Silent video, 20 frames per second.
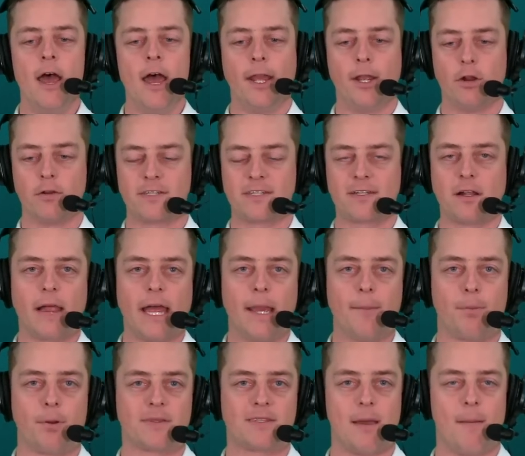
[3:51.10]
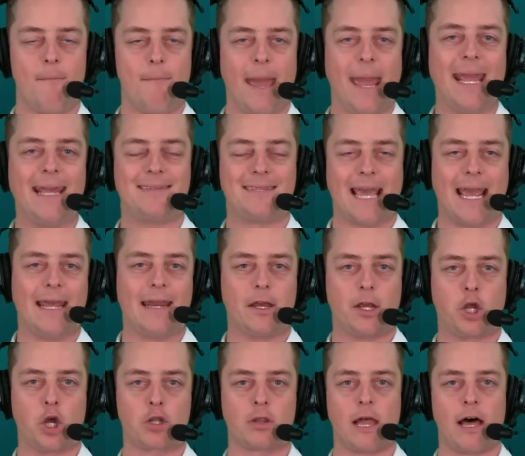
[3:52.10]
You're still able to maintain a
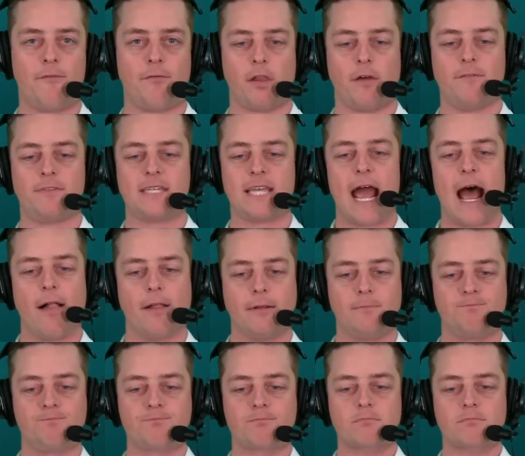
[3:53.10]
good level of talent